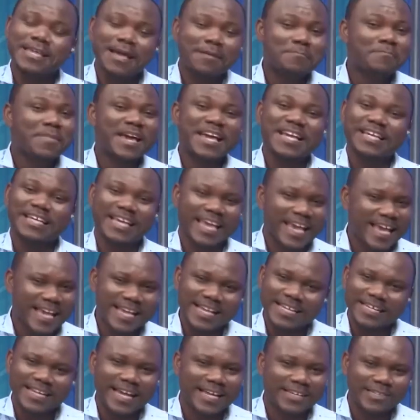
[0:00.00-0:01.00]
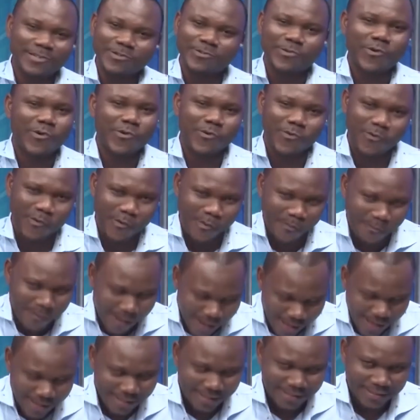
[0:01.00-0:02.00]
you maintain a duco
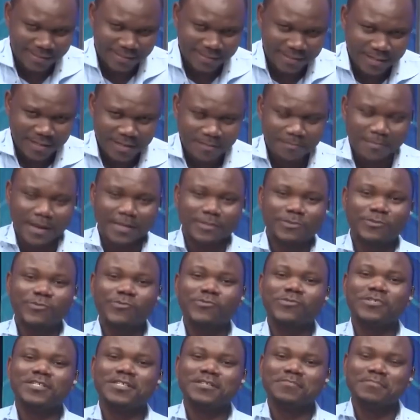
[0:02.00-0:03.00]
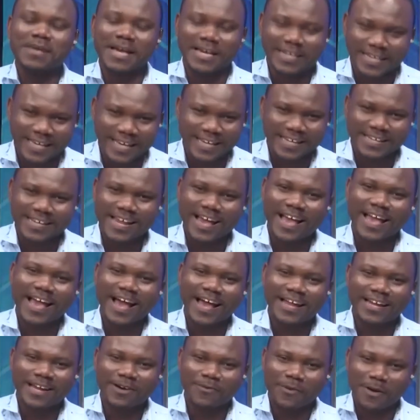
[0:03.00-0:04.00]
cuba. But who do maintain
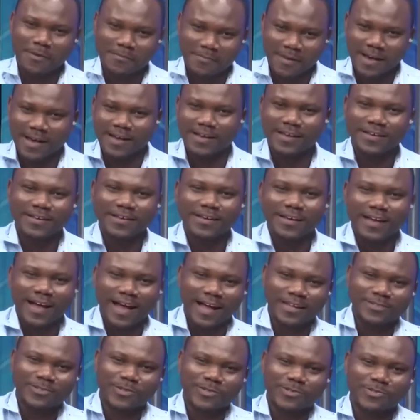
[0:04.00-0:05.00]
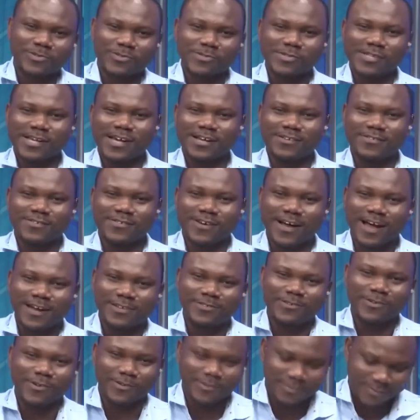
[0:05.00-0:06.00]
I am now a man at a so the
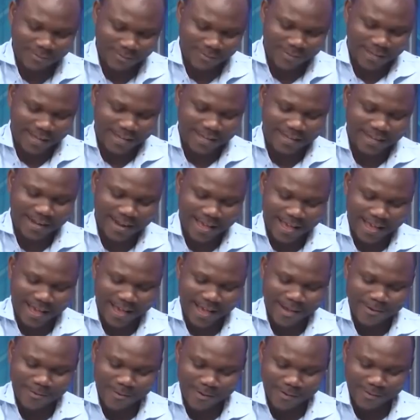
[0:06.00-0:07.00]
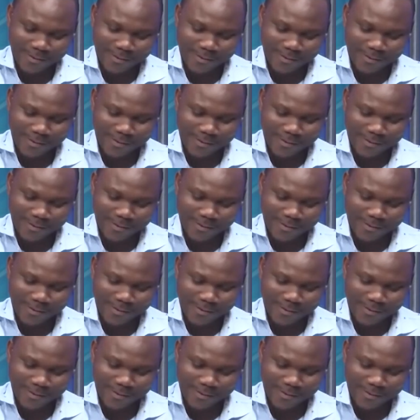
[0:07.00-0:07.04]
adosso cacra ever